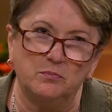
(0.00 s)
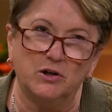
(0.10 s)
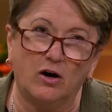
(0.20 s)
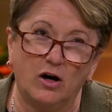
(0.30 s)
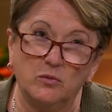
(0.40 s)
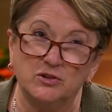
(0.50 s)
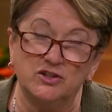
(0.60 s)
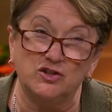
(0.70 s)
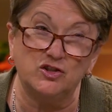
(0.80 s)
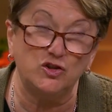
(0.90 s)
But I
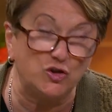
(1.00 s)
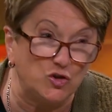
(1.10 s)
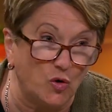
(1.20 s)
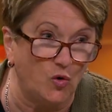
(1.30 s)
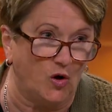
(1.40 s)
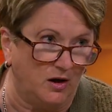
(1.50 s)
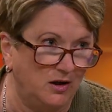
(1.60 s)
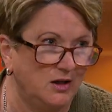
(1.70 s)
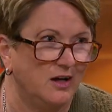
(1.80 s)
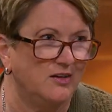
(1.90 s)
was sure
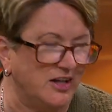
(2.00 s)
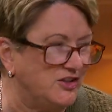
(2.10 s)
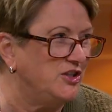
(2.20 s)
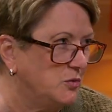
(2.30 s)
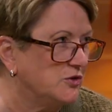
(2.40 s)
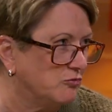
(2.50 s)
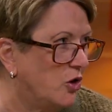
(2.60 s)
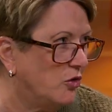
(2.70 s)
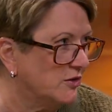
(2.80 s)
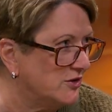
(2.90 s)
that she was
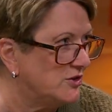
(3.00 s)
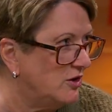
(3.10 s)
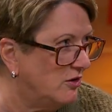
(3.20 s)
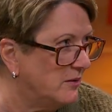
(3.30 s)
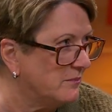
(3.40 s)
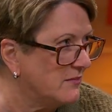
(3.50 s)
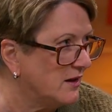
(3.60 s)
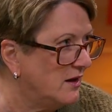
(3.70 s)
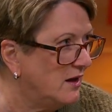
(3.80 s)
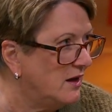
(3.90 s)
wrong this time.
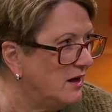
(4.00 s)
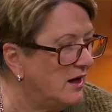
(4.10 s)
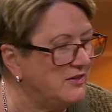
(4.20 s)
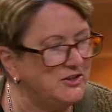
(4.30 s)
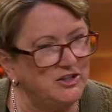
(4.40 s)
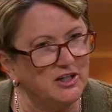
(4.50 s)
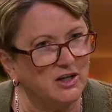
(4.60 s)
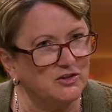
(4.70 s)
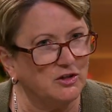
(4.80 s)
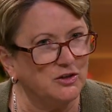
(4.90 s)
And then she
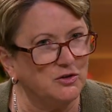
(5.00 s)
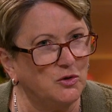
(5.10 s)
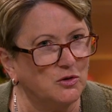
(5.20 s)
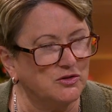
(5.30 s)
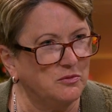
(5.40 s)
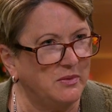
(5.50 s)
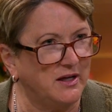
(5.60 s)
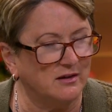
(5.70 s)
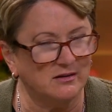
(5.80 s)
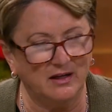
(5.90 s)
goes on and talks
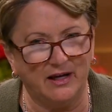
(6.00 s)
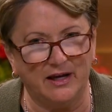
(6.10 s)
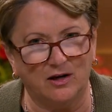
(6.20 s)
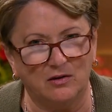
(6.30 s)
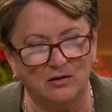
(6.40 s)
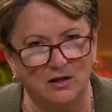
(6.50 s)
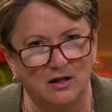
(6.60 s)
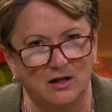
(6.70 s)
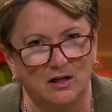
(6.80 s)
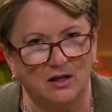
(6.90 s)
about how
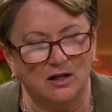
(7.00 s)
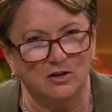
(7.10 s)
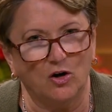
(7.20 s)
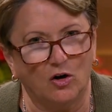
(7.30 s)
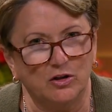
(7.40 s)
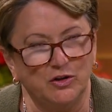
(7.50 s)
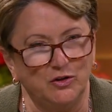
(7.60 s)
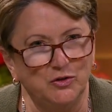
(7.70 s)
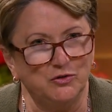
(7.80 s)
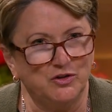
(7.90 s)
God
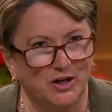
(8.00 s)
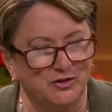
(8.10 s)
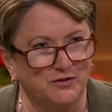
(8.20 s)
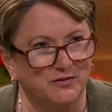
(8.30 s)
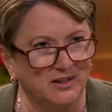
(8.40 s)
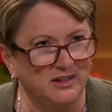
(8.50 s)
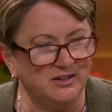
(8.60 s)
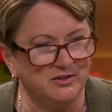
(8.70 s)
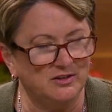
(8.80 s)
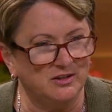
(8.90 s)
used those
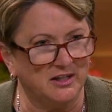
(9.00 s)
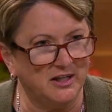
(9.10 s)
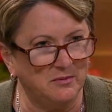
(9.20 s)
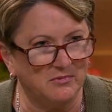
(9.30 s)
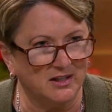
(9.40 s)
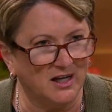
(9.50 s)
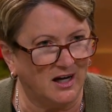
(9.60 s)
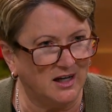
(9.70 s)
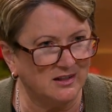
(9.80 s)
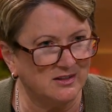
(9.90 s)
fleas to keep the
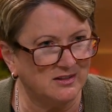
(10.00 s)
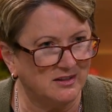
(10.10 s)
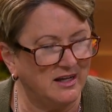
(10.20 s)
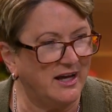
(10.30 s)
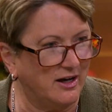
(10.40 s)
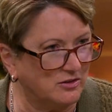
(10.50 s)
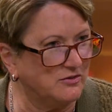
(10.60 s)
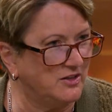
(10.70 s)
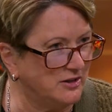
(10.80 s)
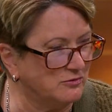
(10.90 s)
guards out
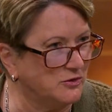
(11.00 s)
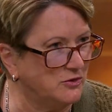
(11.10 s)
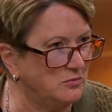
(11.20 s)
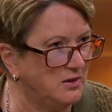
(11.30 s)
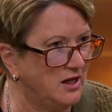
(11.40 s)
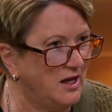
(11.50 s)
of their room